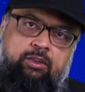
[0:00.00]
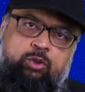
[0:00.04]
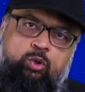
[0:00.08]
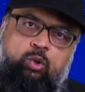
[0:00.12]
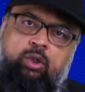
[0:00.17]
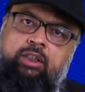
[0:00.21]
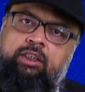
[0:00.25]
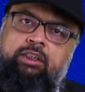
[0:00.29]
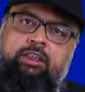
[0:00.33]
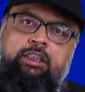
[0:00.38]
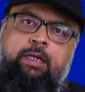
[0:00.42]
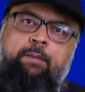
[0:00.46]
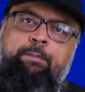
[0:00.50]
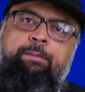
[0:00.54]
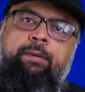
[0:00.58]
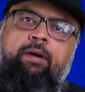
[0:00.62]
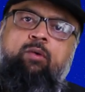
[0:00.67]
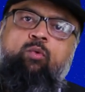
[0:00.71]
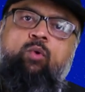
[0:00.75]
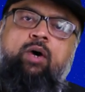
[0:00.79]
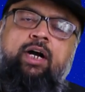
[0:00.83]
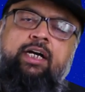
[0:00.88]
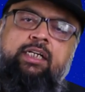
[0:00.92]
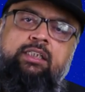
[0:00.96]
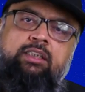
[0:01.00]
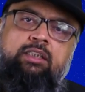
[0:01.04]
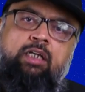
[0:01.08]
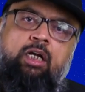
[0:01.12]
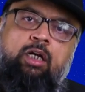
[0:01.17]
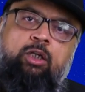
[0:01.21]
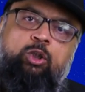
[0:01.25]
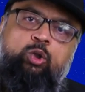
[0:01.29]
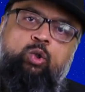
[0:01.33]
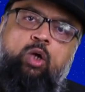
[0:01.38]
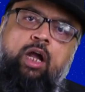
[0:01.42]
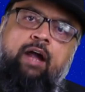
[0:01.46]
So in simple words,
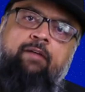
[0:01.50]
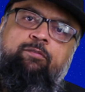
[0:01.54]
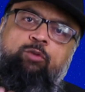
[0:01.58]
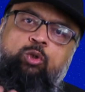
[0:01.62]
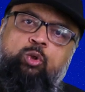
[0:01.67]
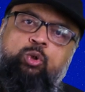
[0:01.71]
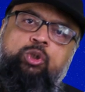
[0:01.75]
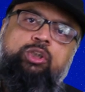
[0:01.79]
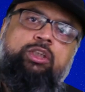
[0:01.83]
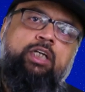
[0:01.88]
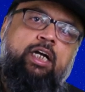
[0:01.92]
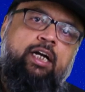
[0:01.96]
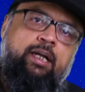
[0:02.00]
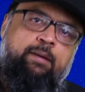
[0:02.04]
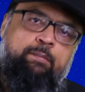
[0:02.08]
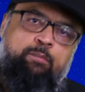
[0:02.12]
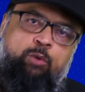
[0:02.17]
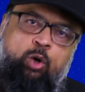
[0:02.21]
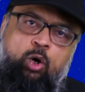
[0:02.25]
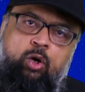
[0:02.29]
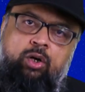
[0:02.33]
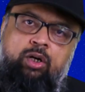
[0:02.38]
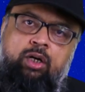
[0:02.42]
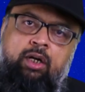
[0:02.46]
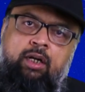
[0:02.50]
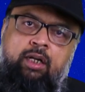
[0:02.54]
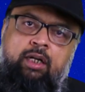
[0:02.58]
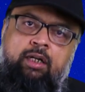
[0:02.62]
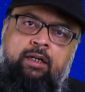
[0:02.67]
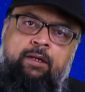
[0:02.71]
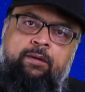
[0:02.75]
you have to study more.